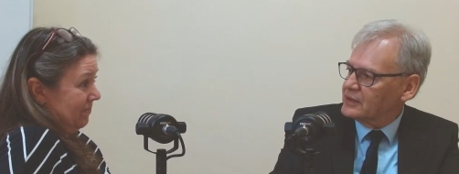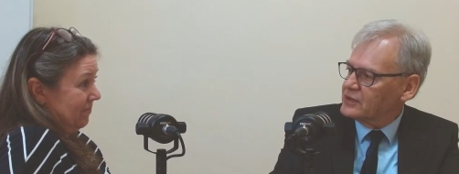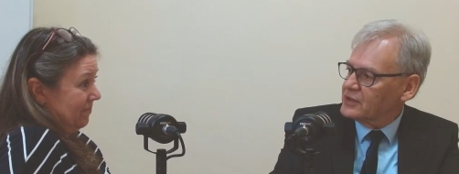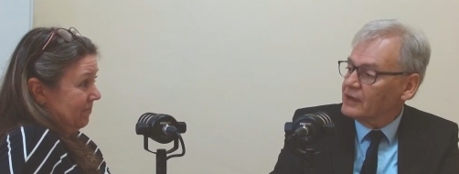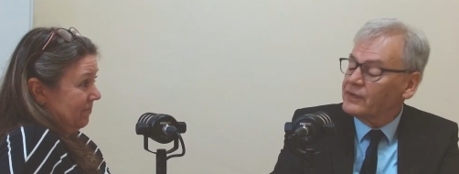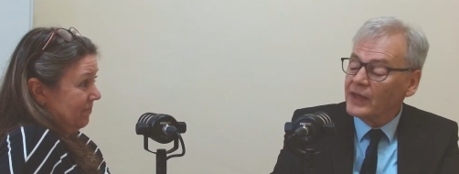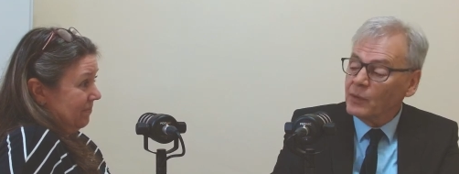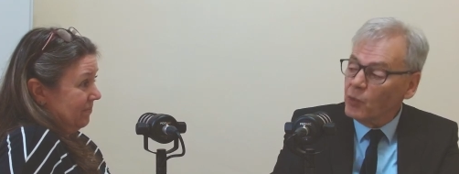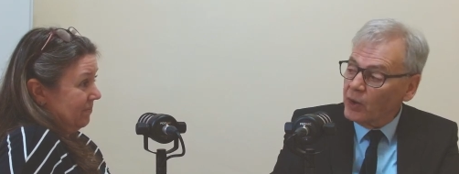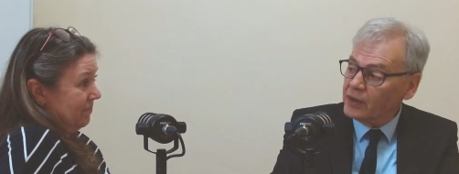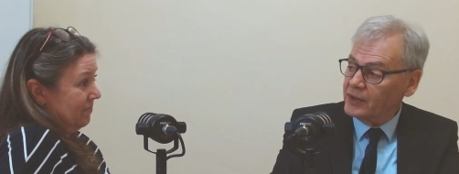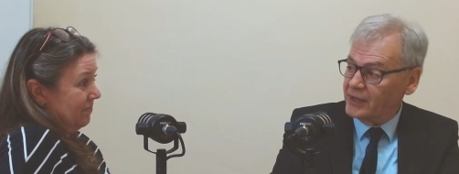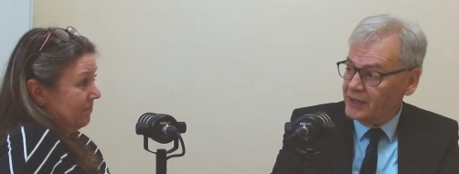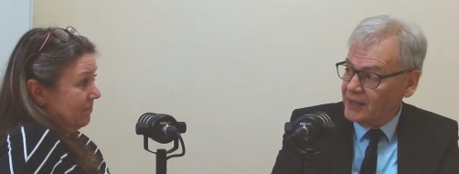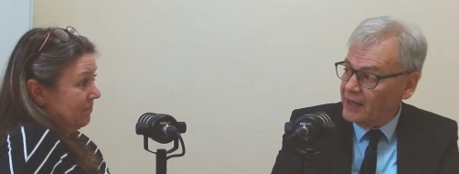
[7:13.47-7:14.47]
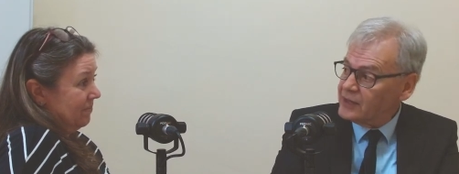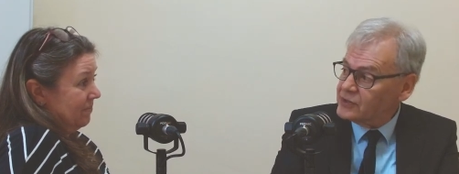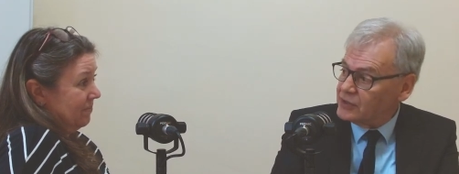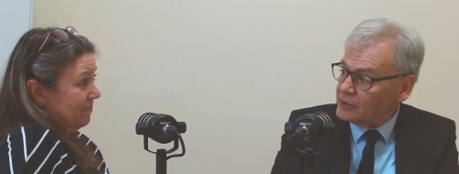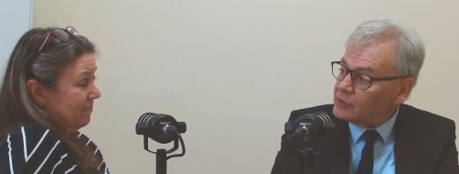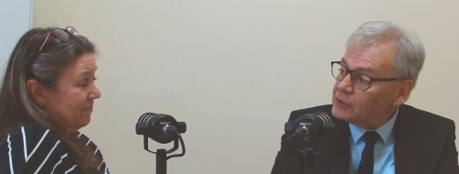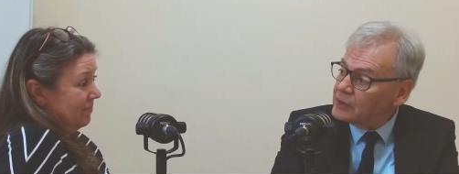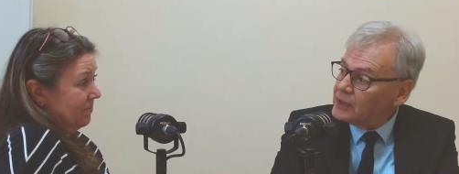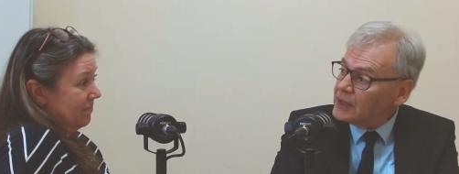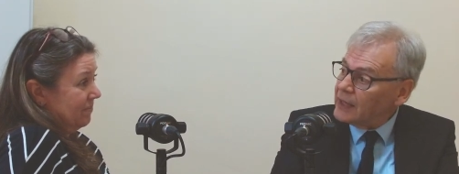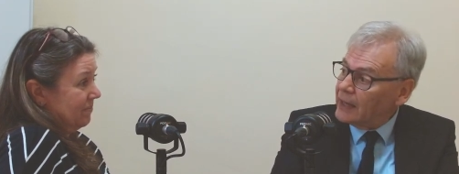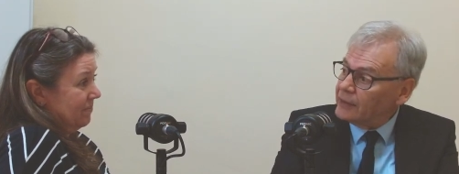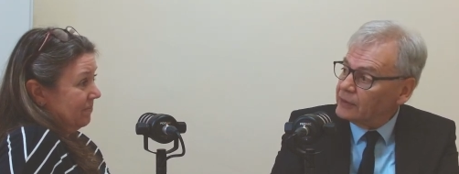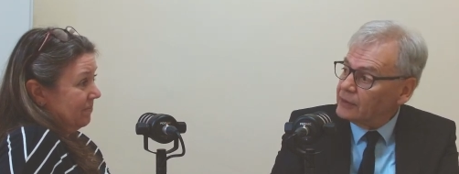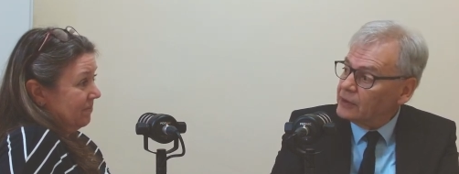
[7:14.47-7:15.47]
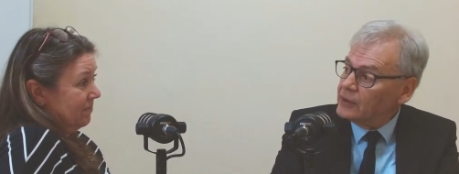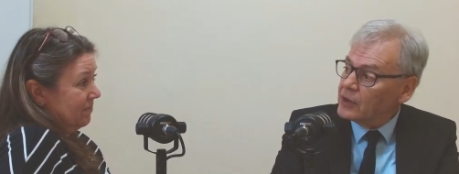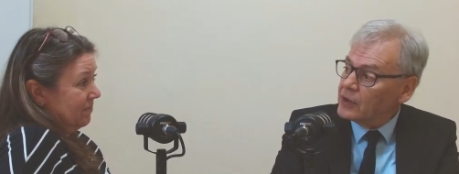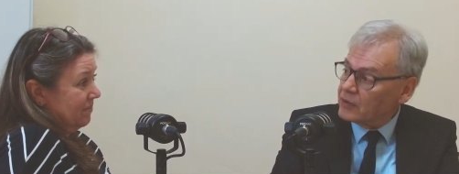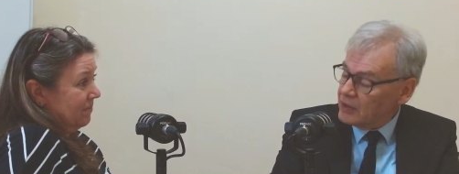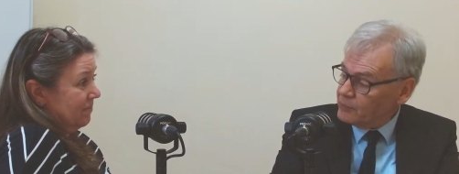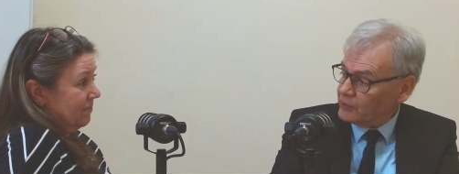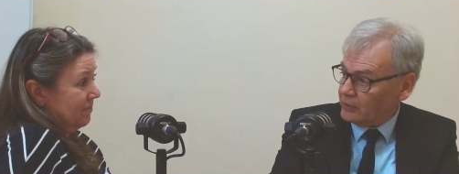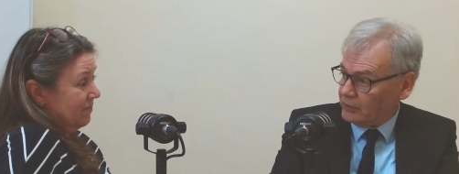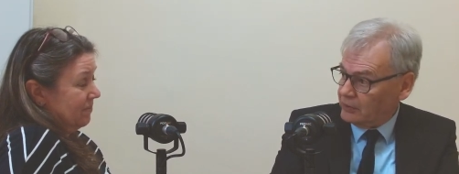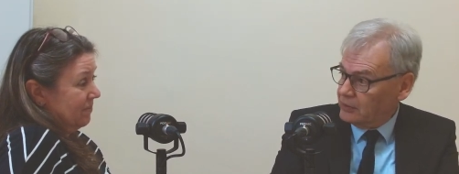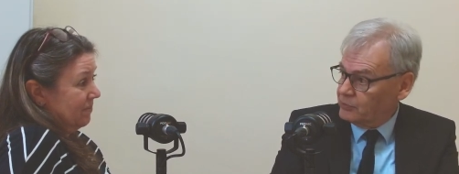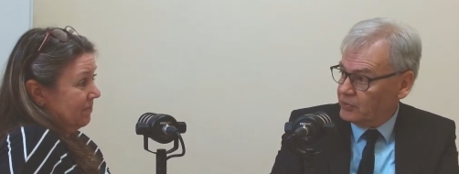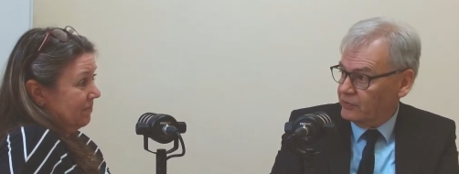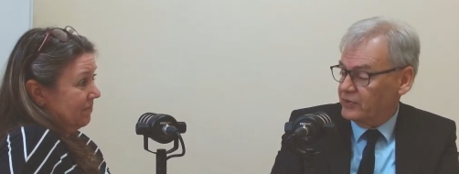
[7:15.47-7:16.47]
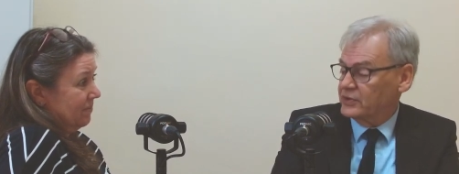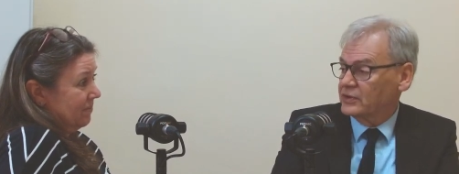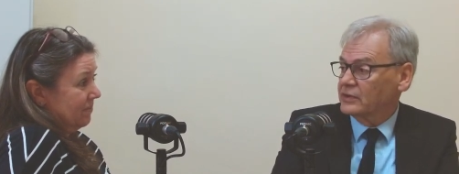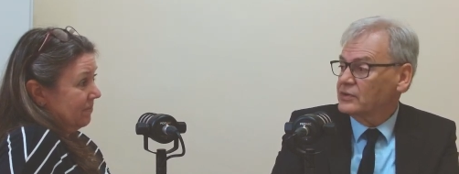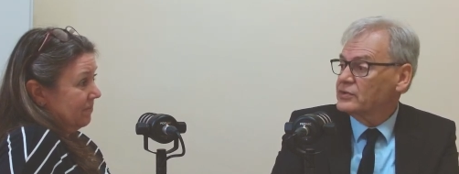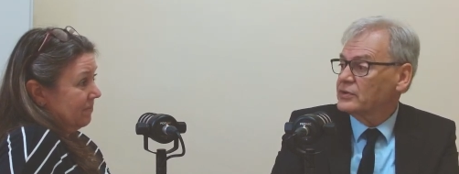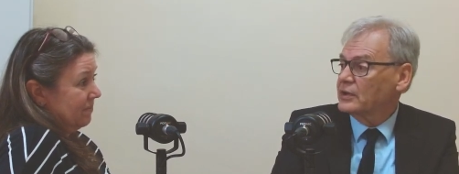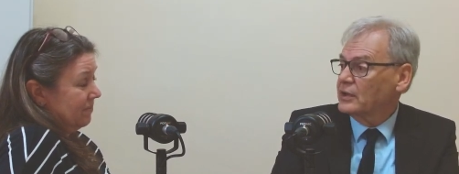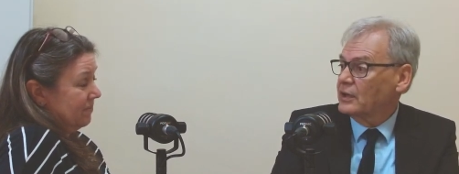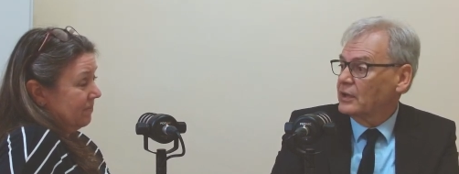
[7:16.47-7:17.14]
Speaker 1: So if they wanted to get you under criminal provisions,